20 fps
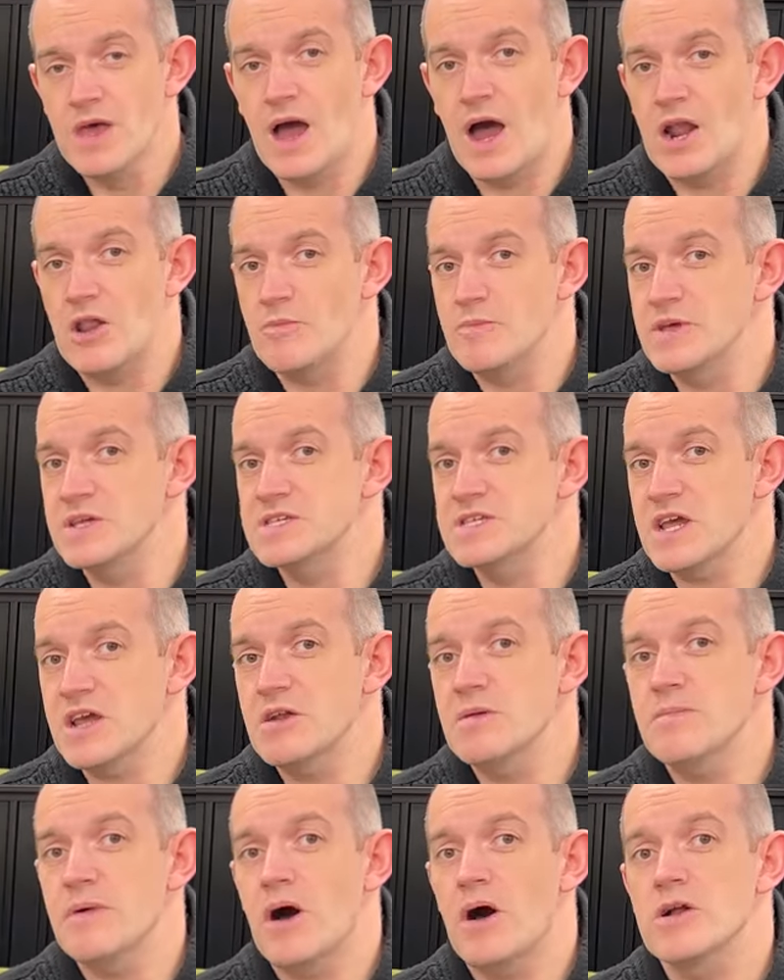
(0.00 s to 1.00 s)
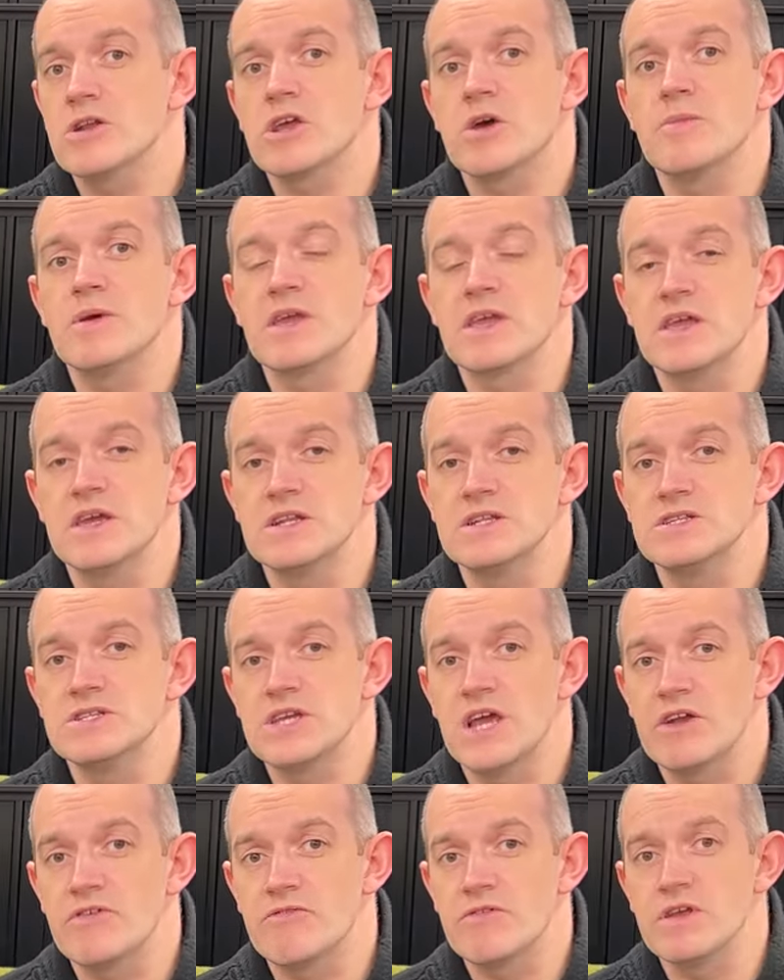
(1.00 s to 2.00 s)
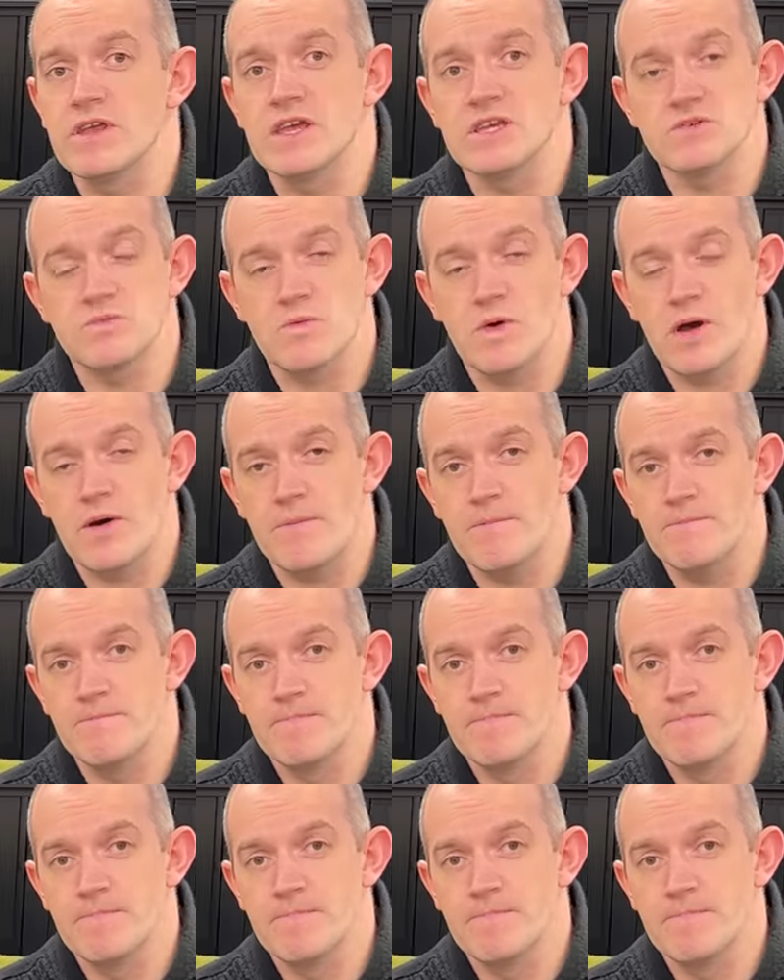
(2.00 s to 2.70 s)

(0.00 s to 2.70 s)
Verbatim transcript: and there'll be a second part coming in January as well.